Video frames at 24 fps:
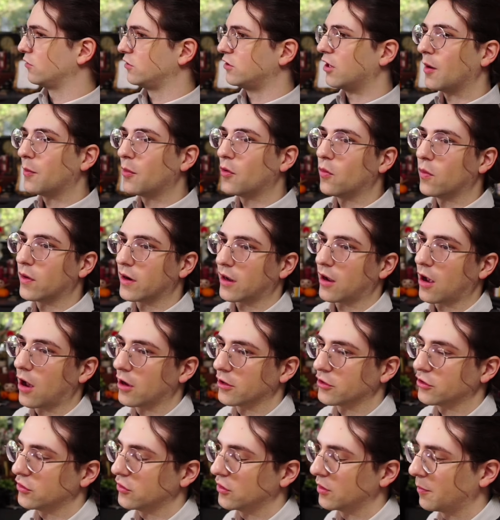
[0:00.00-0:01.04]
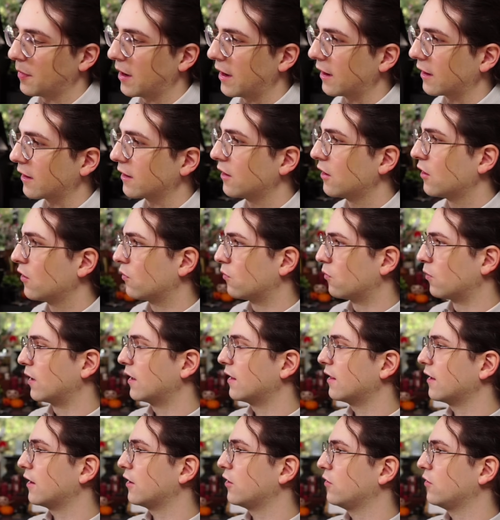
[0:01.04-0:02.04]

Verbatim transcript: double what it costs you to make. Really,